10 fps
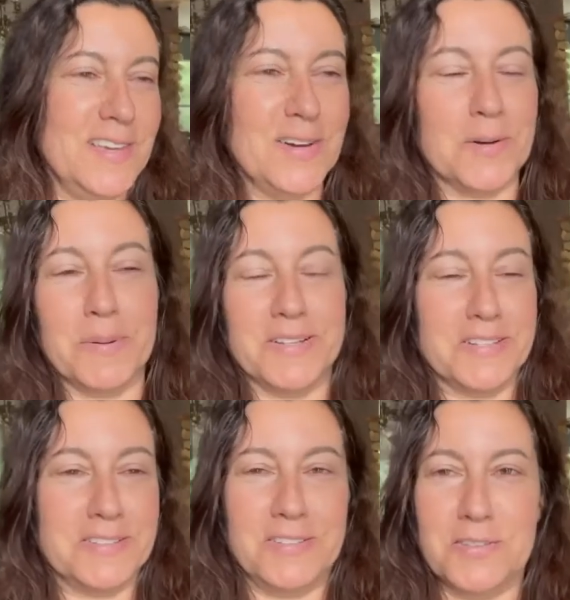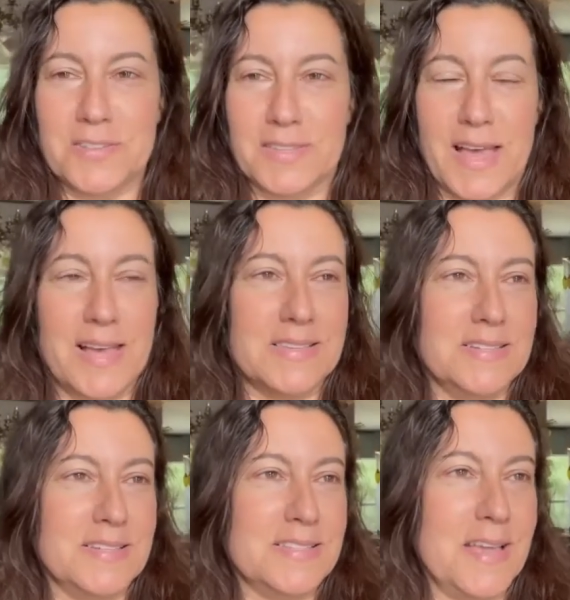her, but just using that as
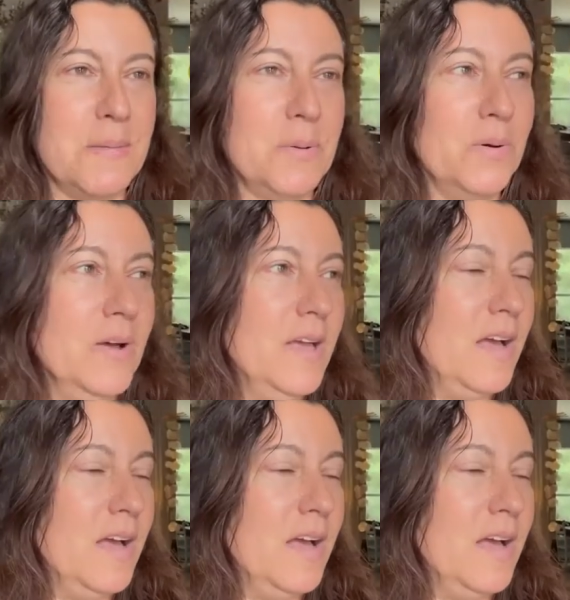an example,